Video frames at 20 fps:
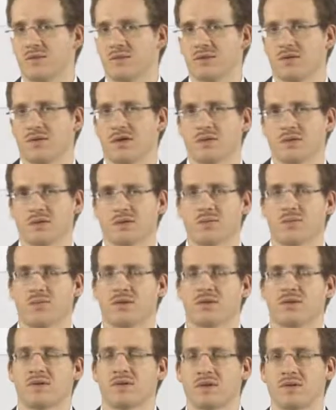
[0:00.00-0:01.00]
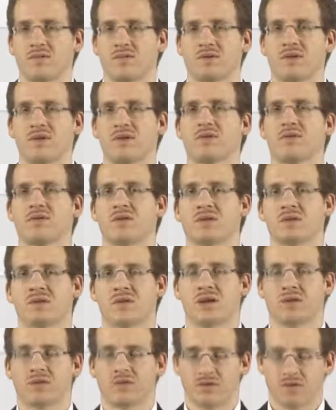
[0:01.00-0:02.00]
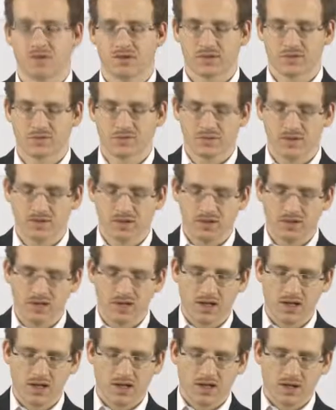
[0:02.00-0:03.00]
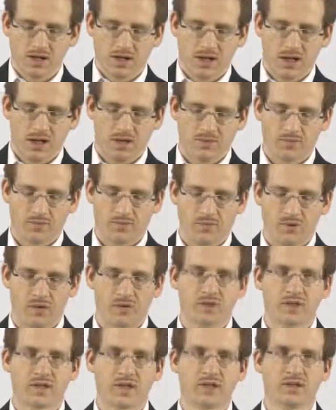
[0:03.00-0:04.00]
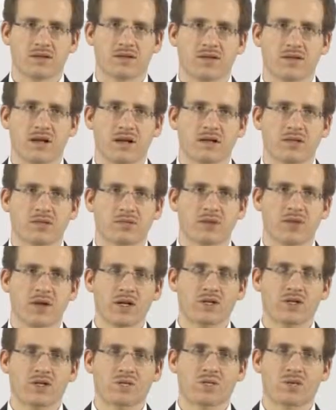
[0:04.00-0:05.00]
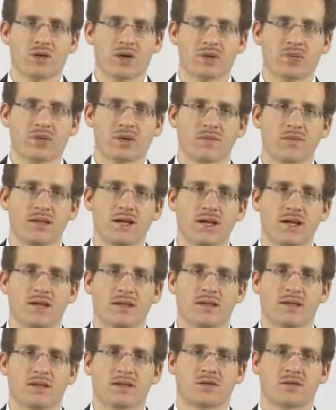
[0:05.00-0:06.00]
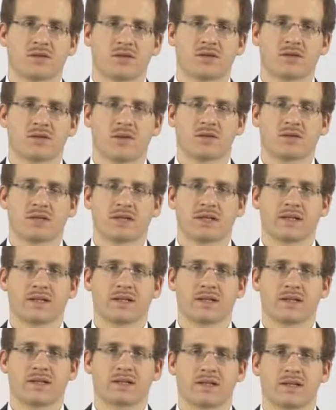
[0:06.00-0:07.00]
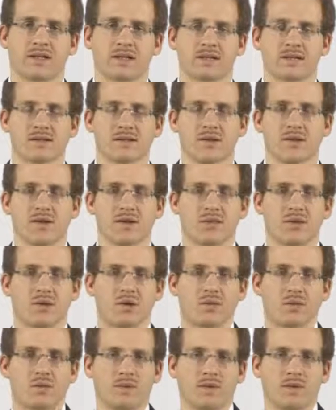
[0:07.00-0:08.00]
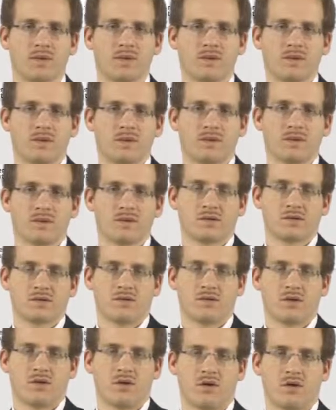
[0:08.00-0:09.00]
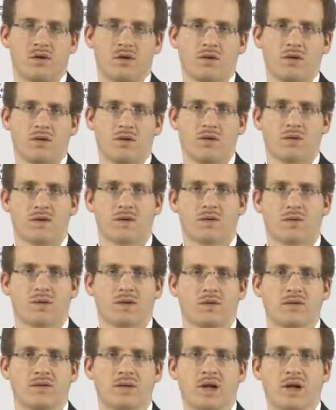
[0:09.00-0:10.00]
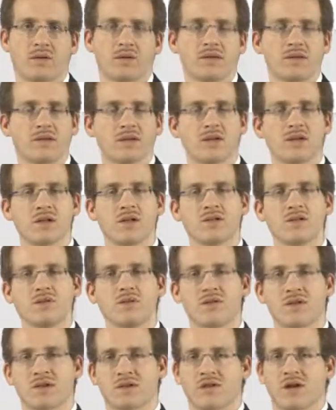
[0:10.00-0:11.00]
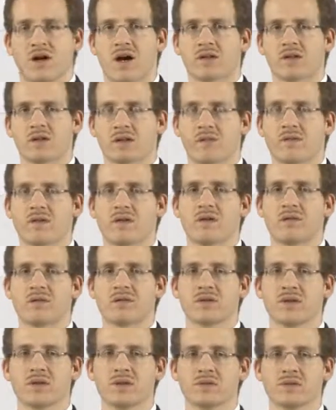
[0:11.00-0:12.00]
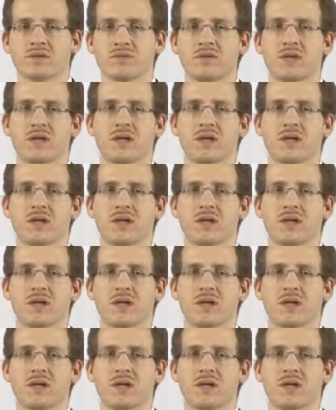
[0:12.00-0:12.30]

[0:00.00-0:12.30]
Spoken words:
So at some point in time, you need to decide for a solution. When we take the agglomeration problem, then it turns out that this is what we used to call the granularity issue, the task granularity issue.